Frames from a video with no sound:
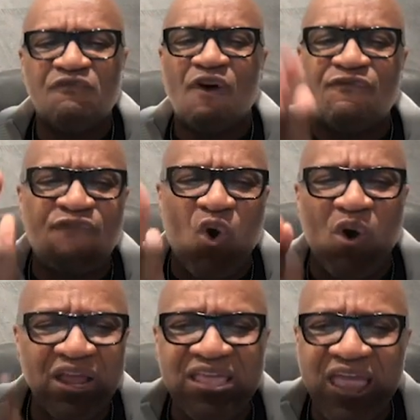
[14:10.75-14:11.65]
For
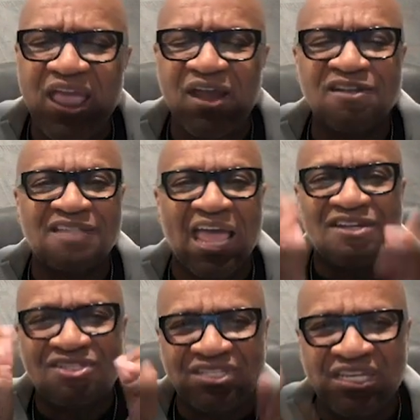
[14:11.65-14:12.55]
40 years, they
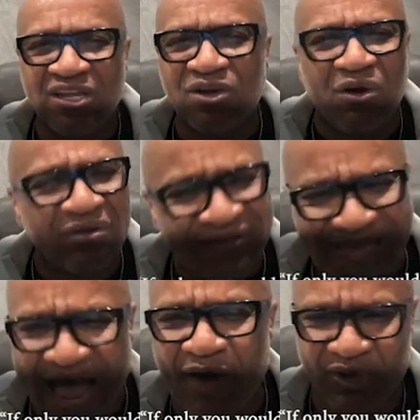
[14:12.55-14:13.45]
still
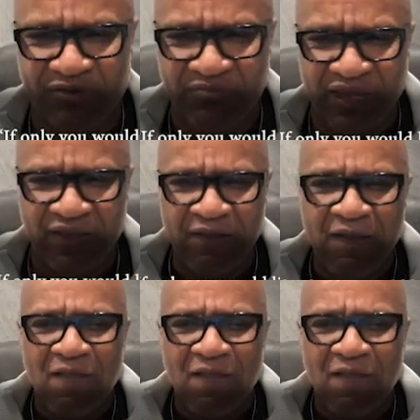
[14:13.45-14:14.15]
doubted me.